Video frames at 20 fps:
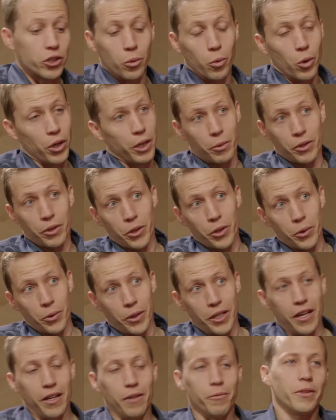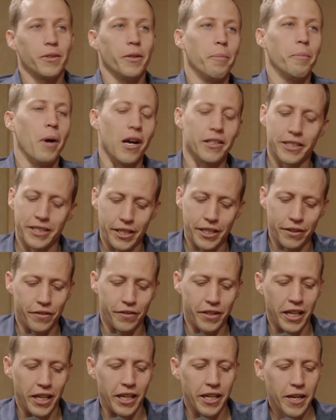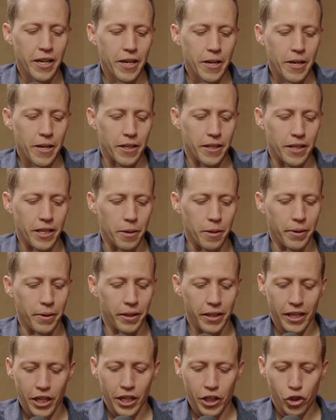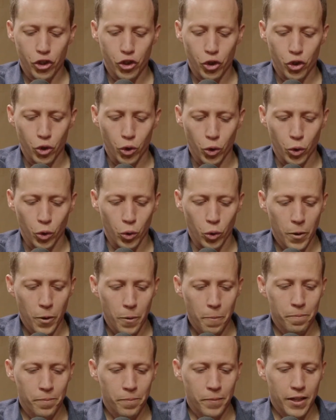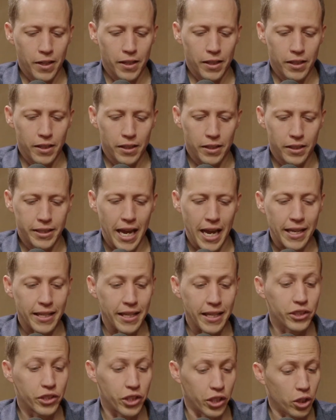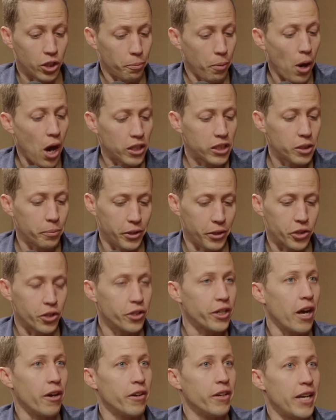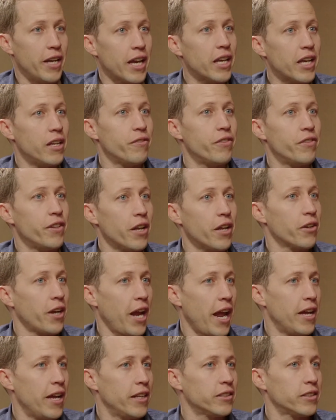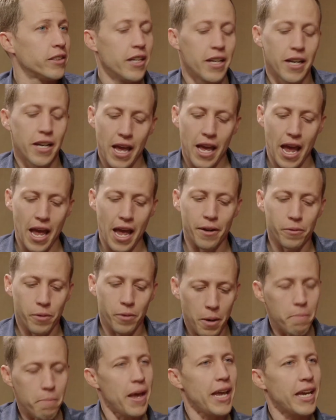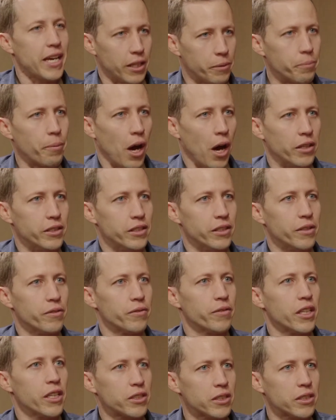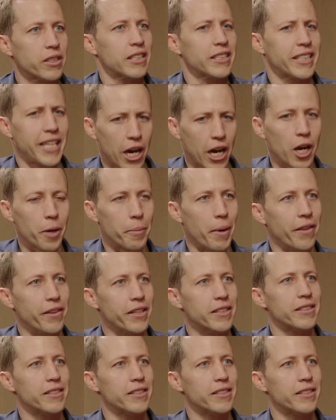working with you again, the positivity, the ability to take things that could possibly turn out negative in other hands and make it positive. Let's care about this